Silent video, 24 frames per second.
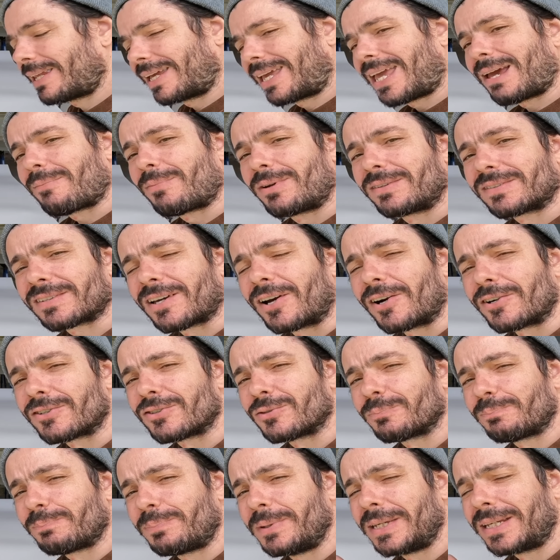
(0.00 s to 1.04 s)
camera is hard
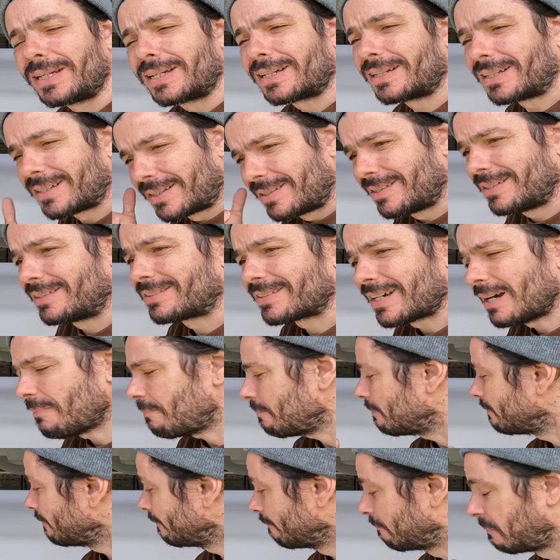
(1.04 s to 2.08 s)
to pick this up.
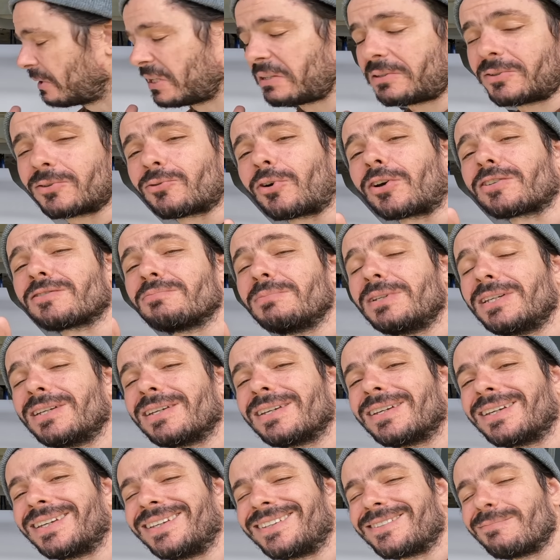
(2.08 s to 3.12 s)
But trust me,
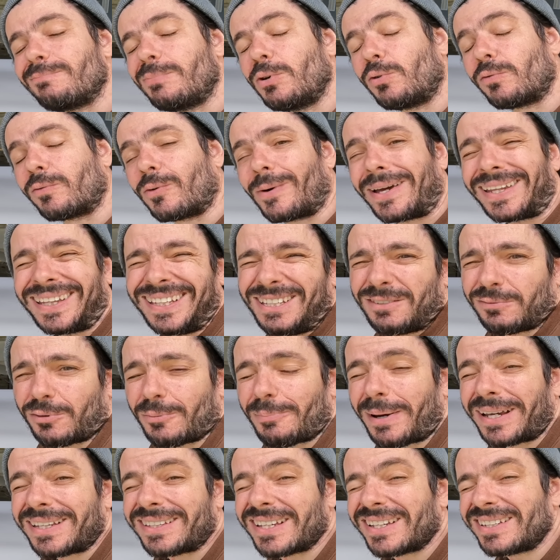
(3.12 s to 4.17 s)
it's beautiful, at least for
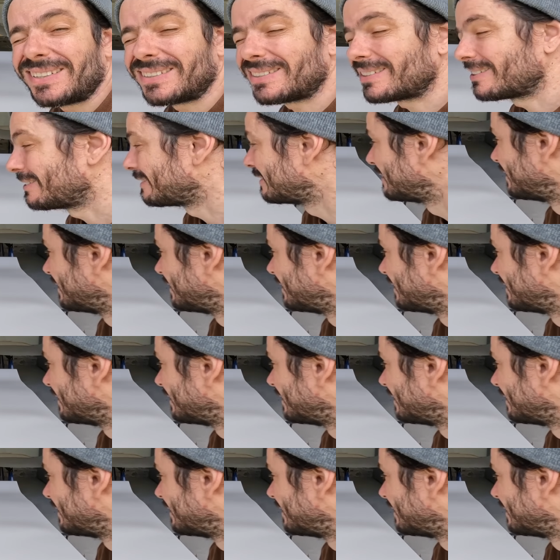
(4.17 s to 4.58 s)
my taste.